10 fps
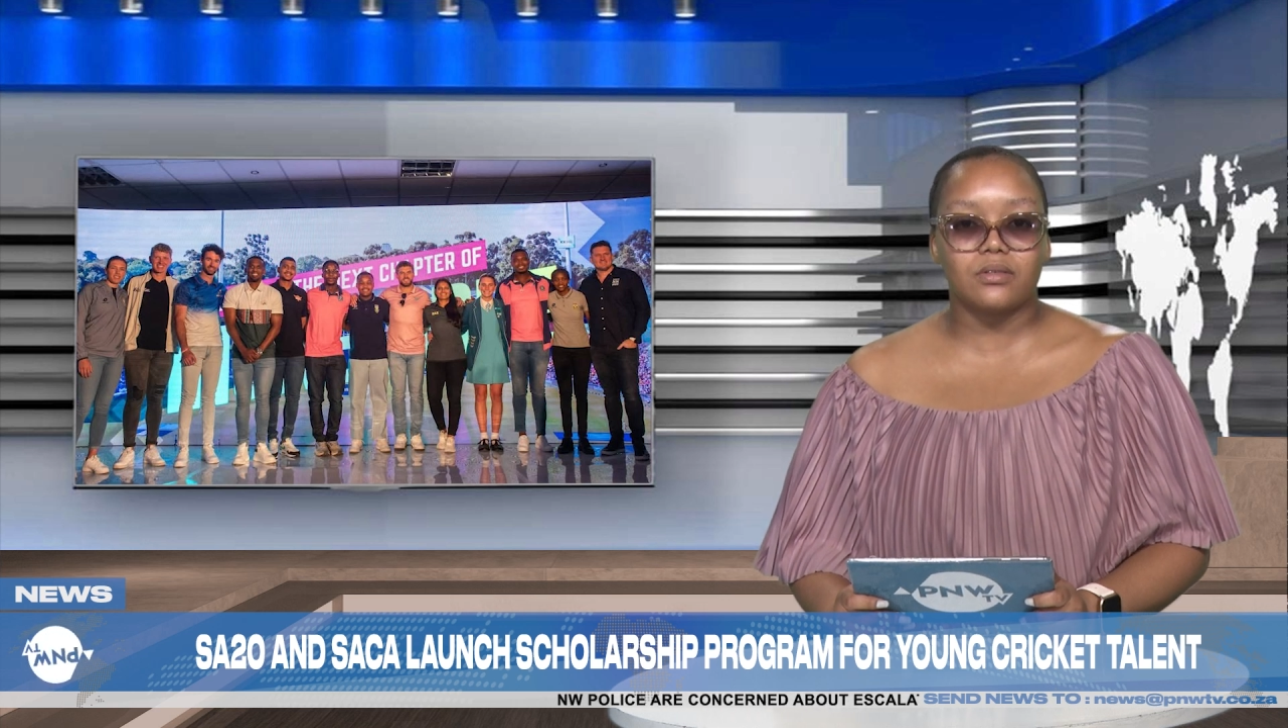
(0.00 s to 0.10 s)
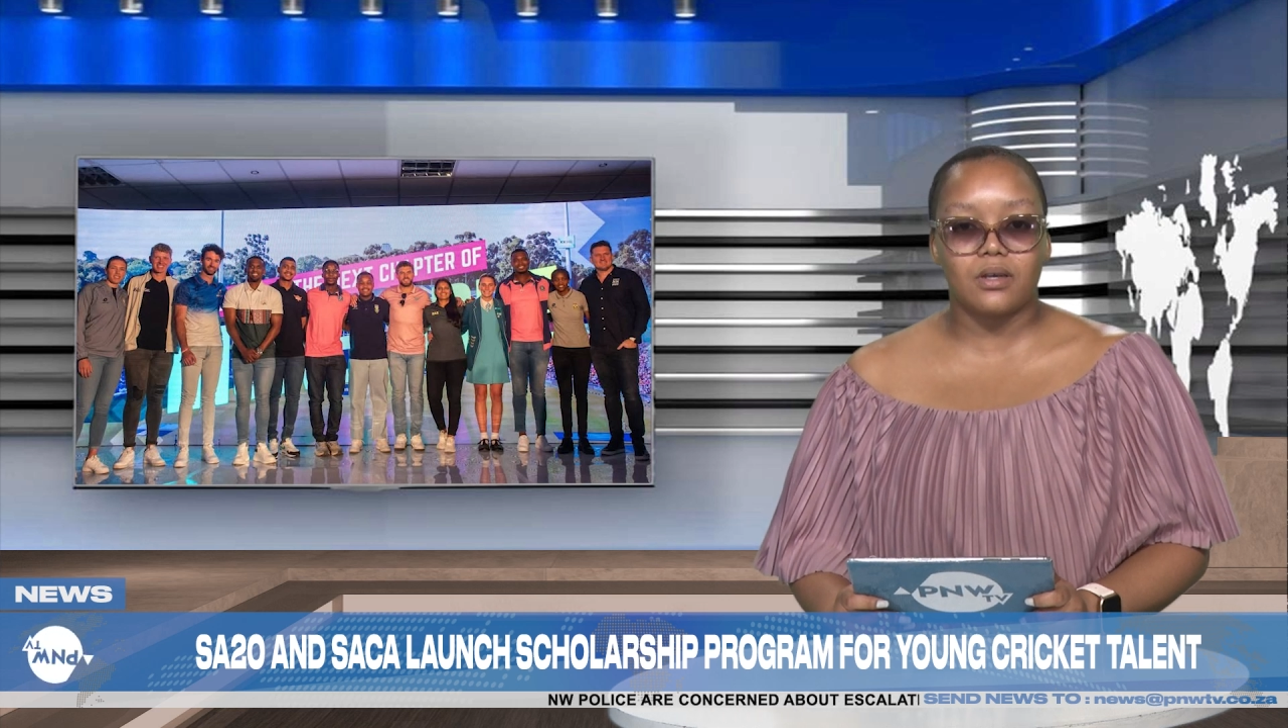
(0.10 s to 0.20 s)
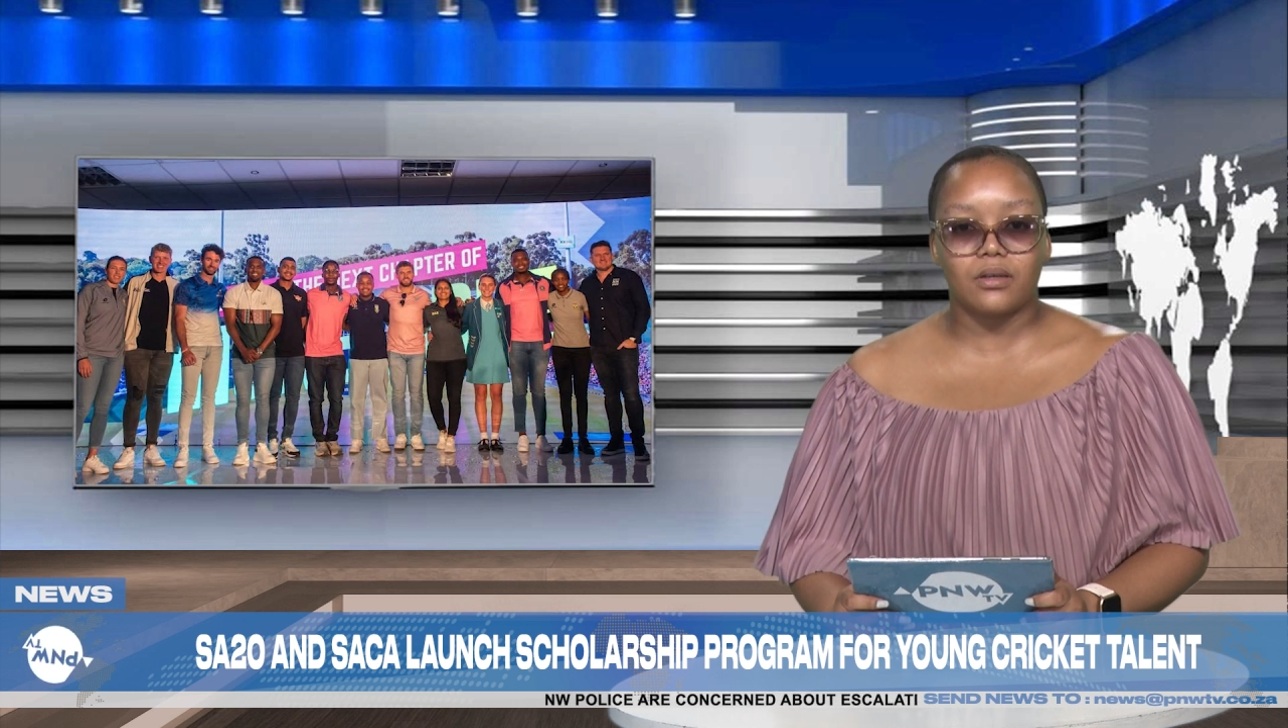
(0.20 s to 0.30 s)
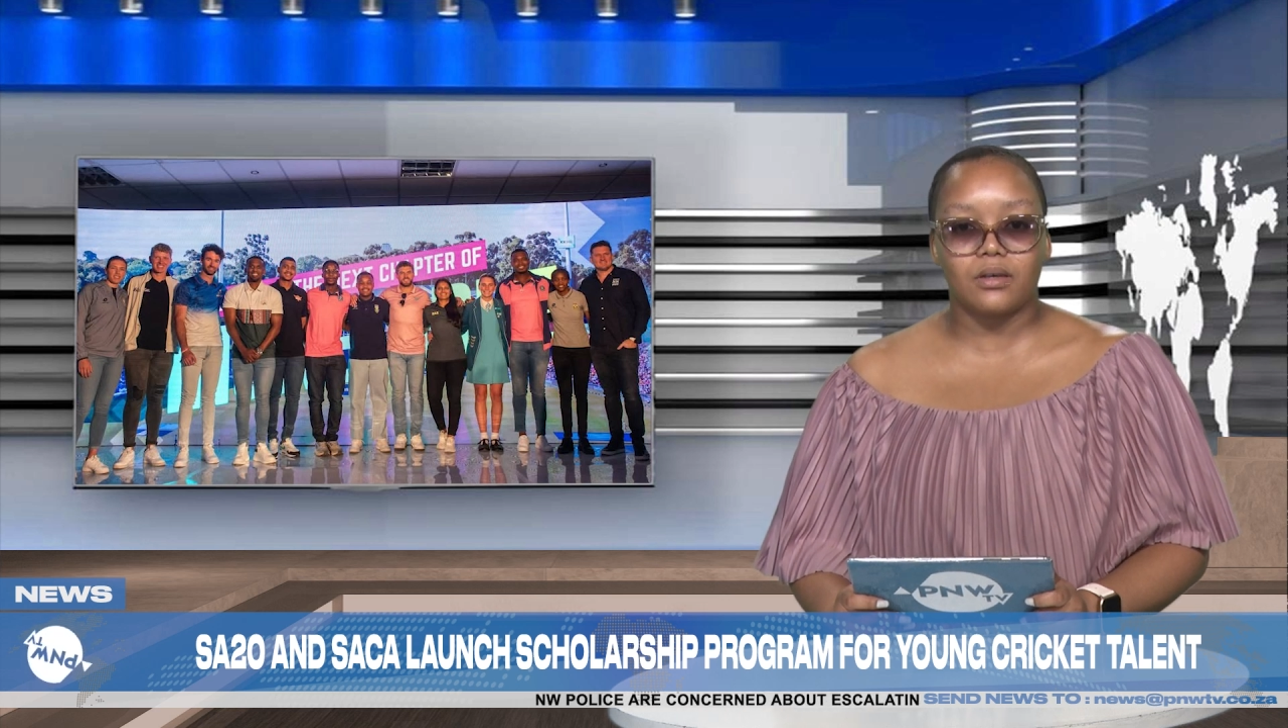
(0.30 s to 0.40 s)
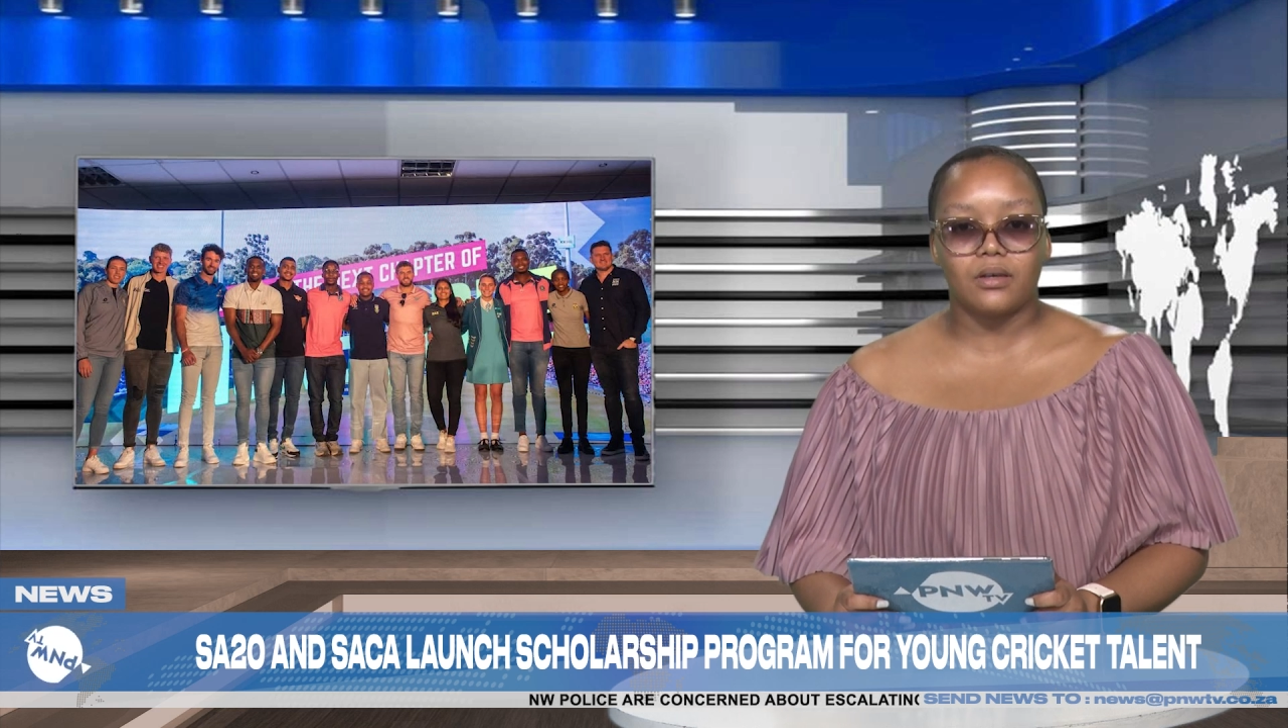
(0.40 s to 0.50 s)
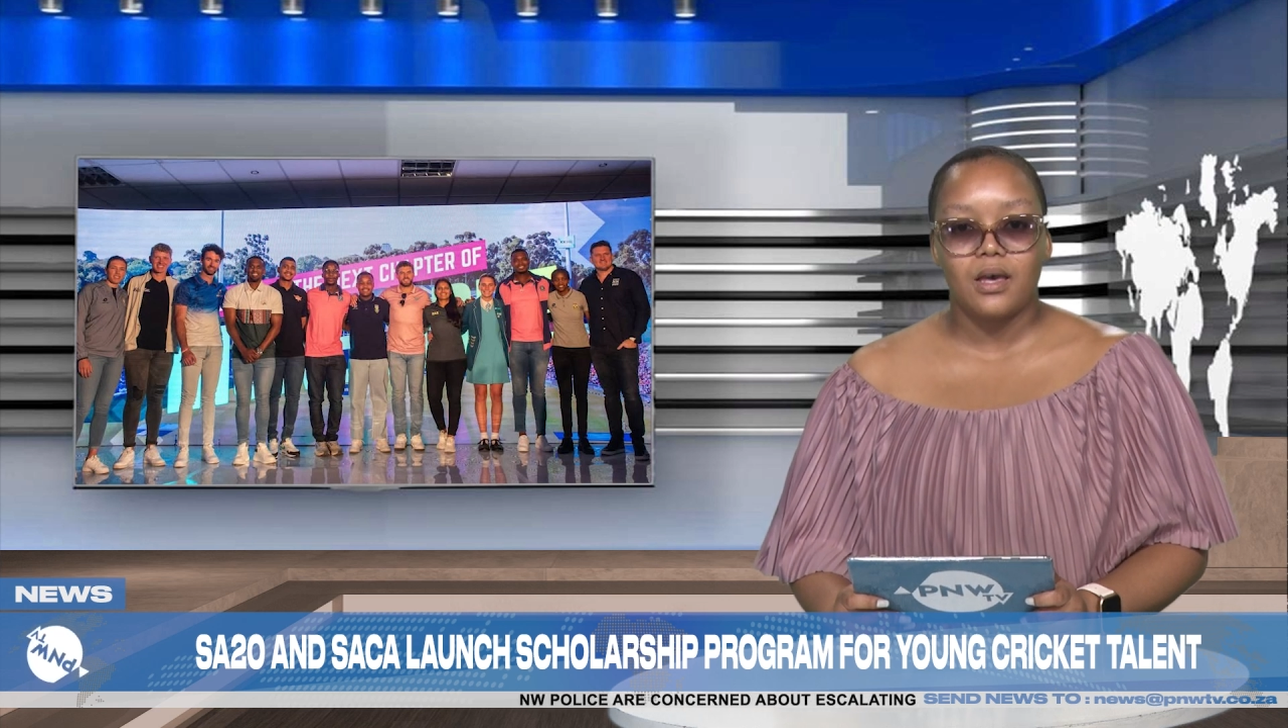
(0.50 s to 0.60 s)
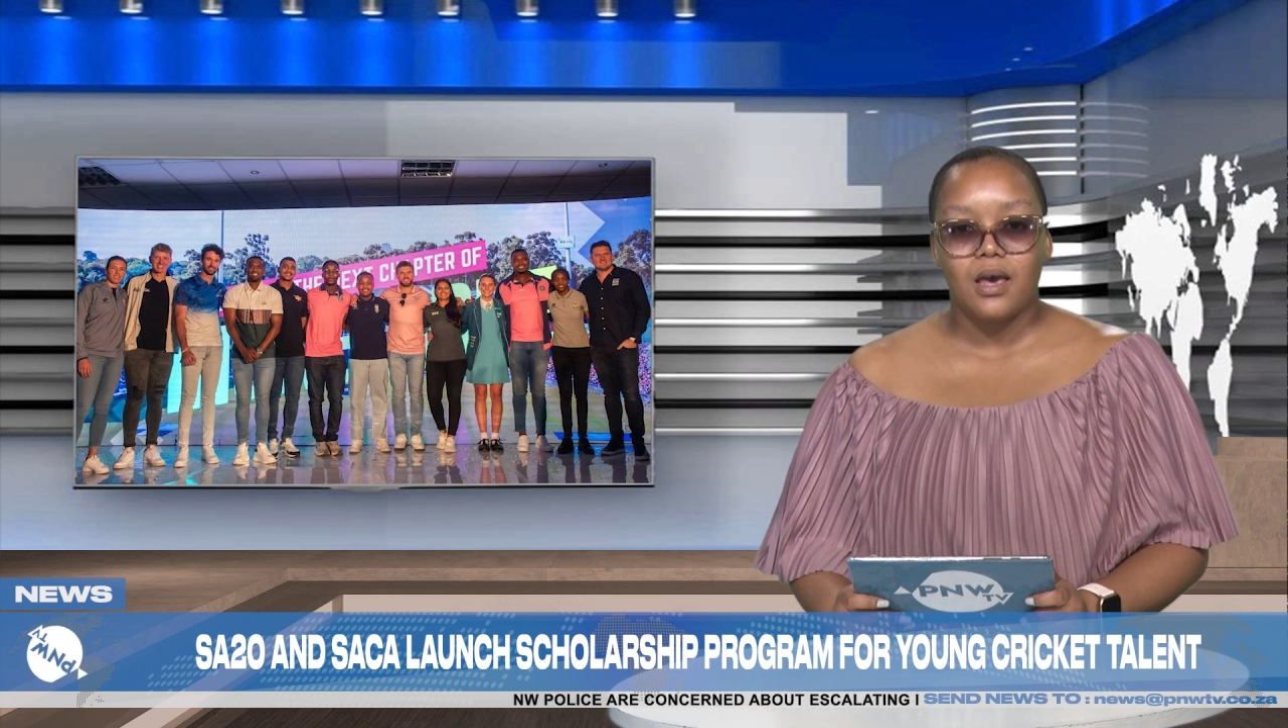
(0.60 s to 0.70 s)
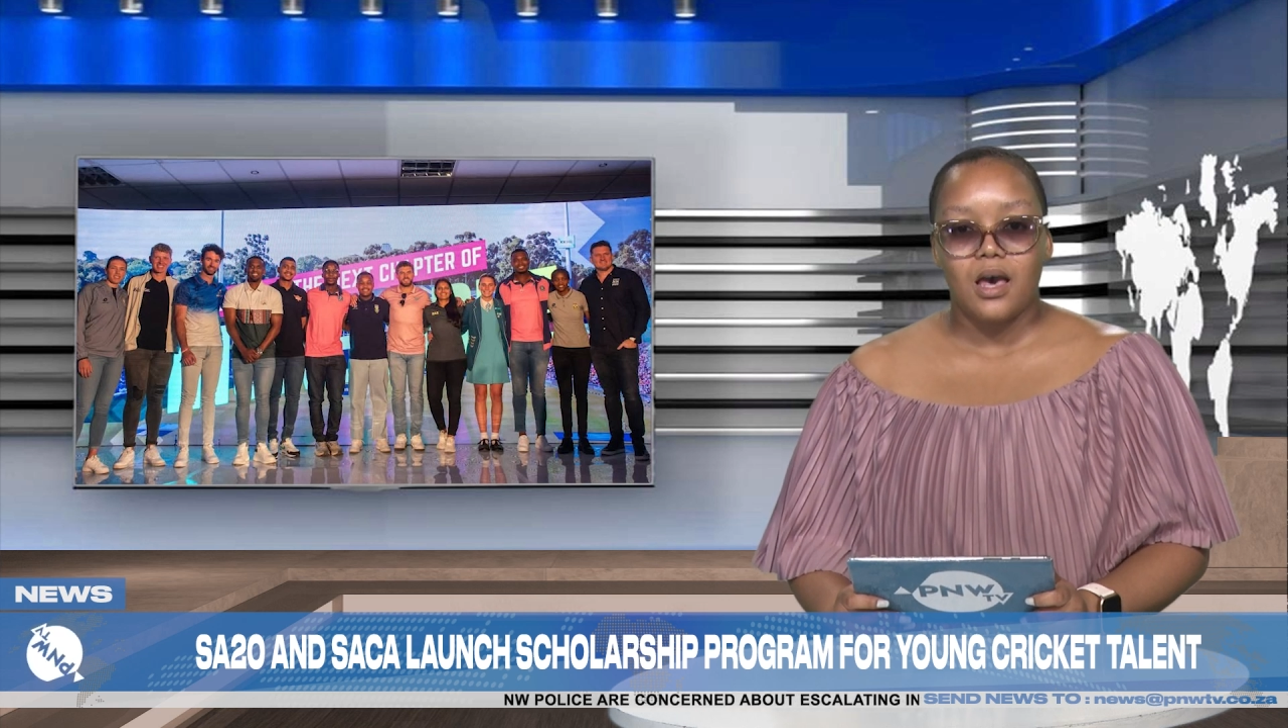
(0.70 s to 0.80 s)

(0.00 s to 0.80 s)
SACA